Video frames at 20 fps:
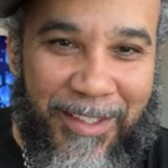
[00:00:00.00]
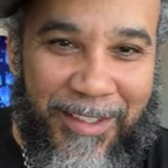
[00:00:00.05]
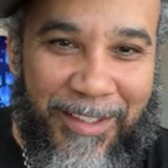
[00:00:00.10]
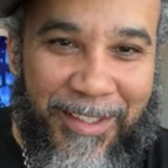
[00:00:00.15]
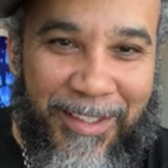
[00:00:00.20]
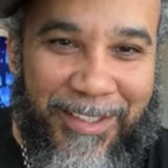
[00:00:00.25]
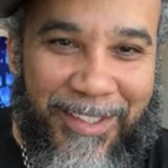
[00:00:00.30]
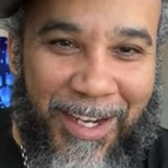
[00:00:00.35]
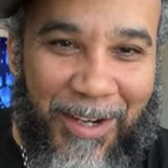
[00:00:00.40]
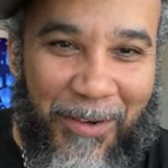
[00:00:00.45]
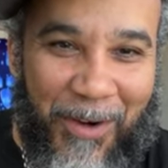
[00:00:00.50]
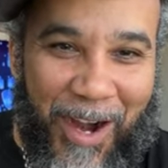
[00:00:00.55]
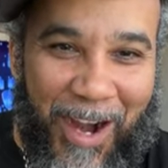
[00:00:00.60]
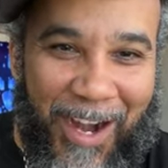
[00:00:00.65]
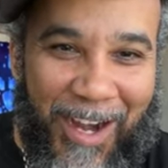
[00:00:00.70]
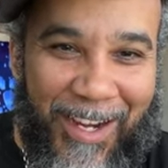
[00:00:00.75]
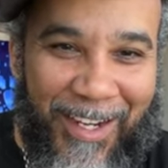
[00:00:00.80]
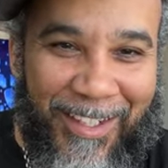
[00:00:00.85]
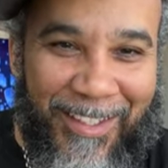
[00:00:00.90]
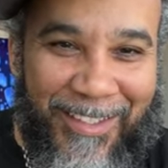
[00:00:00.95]
Is that
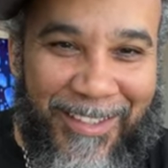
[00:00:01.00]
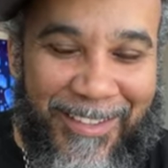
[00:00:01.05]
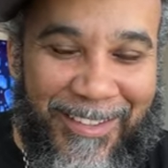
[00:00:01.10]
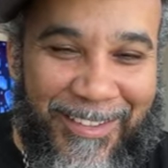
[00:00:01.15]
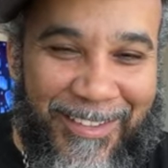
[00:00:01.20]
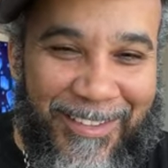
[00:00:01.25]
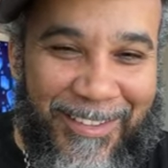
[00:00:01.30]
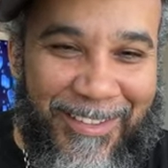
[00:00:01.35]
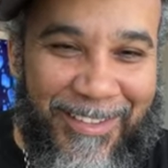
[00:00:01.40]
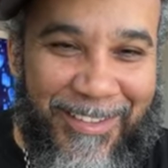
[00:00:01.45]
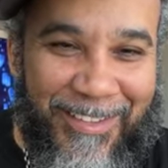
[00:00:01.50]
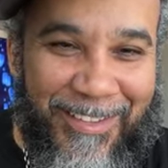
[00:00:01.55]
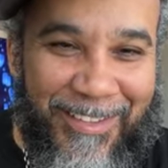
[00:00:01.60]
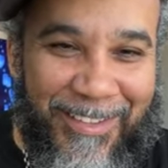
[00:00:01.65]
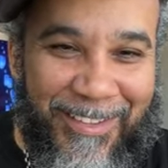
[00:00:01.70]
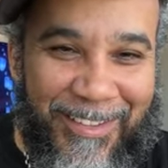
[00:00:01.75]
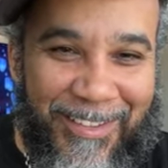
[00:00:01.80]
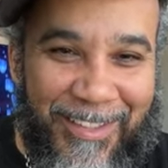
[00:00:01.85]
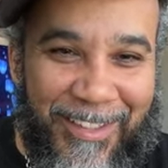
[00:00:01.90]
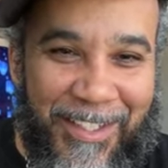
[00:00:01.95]
right?
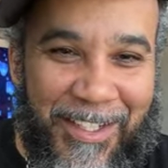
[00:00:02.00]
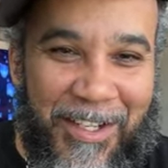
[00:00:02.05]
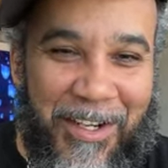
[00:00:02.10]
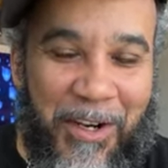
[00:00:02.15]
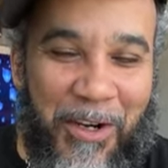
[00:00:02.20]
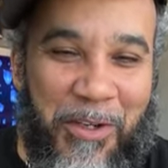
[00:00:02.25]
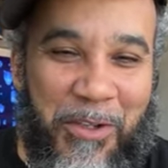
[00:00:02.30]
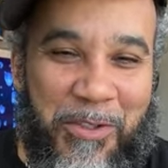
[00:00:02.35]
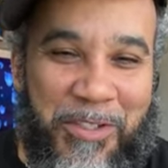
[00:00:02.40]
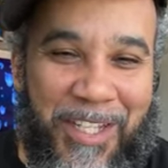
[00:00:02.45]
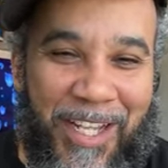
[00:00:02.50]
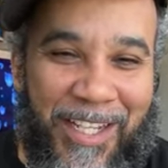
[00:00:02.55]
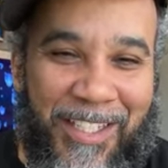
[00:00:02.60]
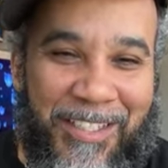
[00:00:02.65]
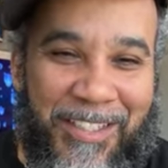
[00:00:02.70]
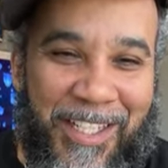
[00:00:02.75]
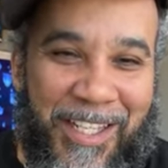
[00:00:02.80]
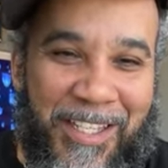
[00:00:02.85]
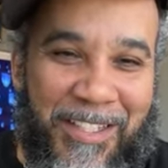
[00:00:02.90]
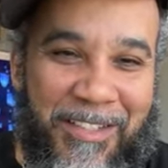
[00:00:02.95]
Or you say
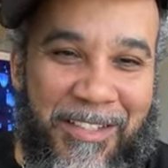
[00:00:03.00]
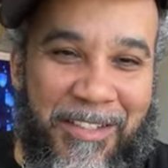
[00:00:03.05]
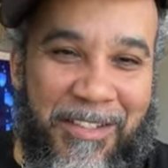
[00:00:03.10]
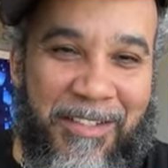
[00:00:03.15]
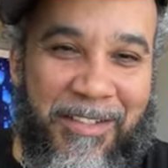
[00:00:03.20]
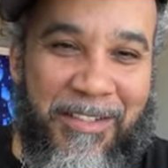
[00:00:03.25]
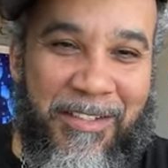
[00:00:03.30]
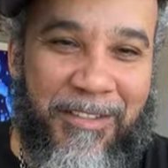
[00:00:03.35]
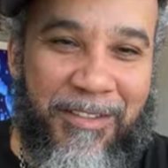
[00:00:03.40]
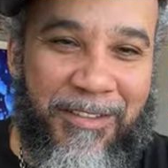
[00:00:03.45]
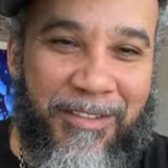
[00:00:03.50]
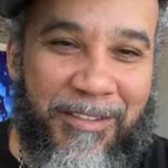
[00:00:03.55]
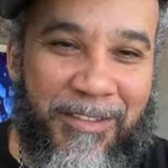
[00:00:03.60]
Jesus.